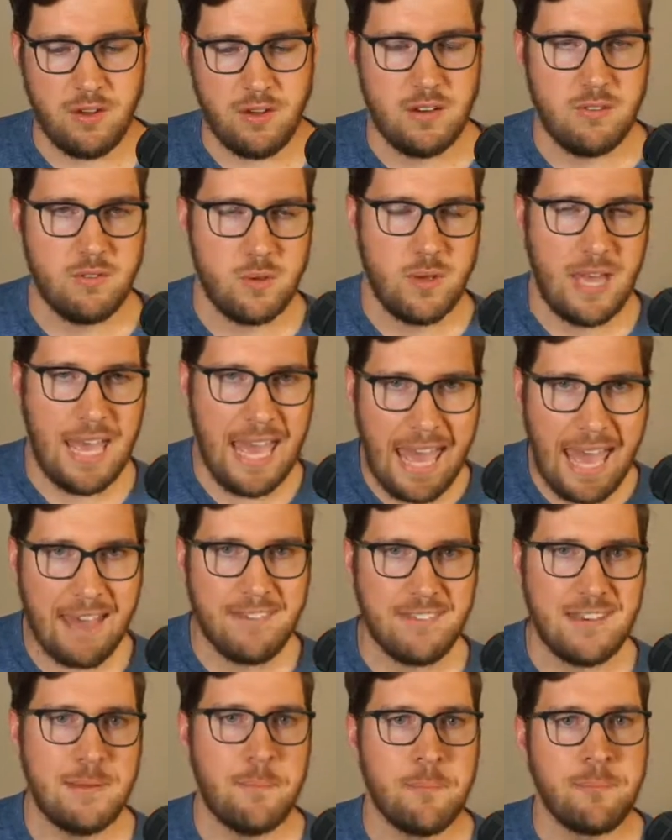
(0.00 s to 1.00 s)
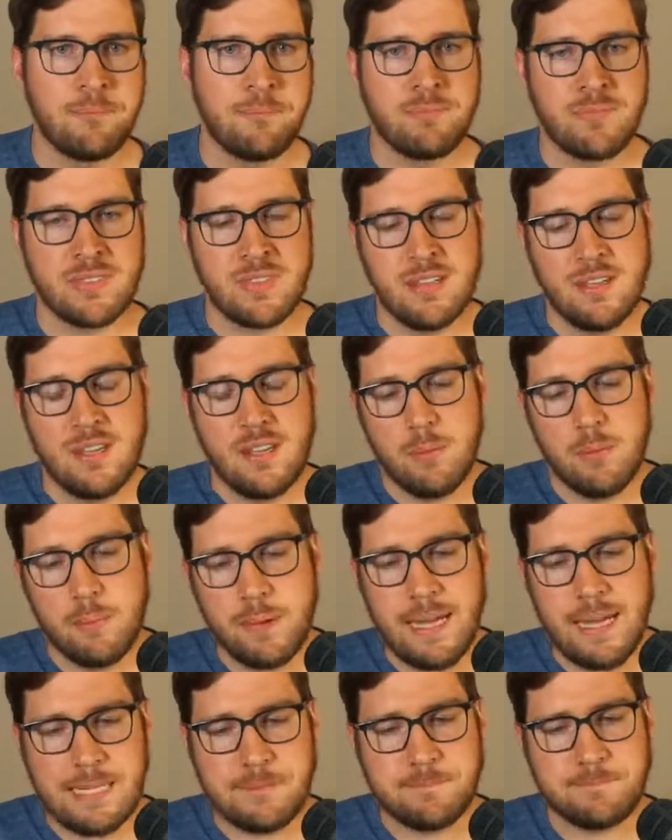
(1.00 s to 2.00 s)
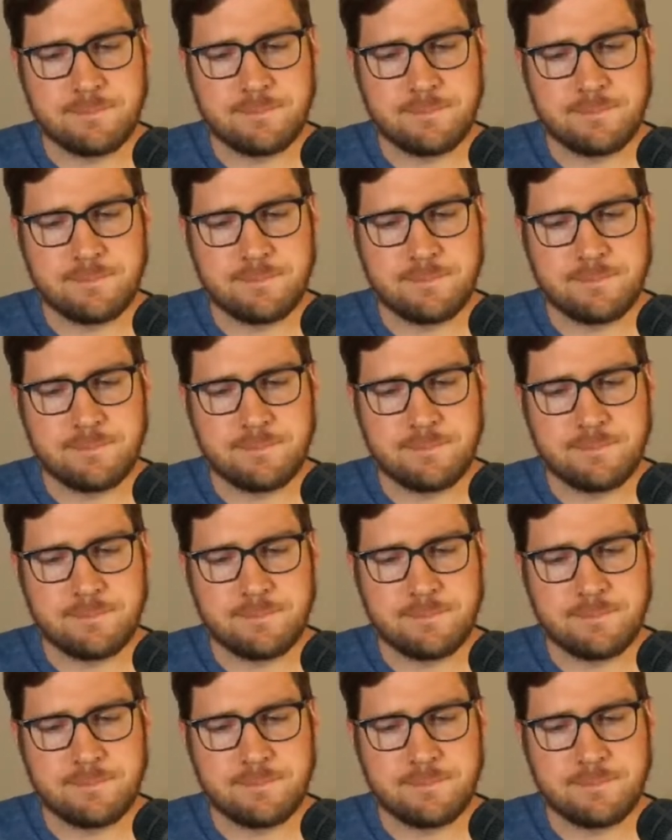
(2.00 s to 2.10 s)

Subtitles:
if you haven't. But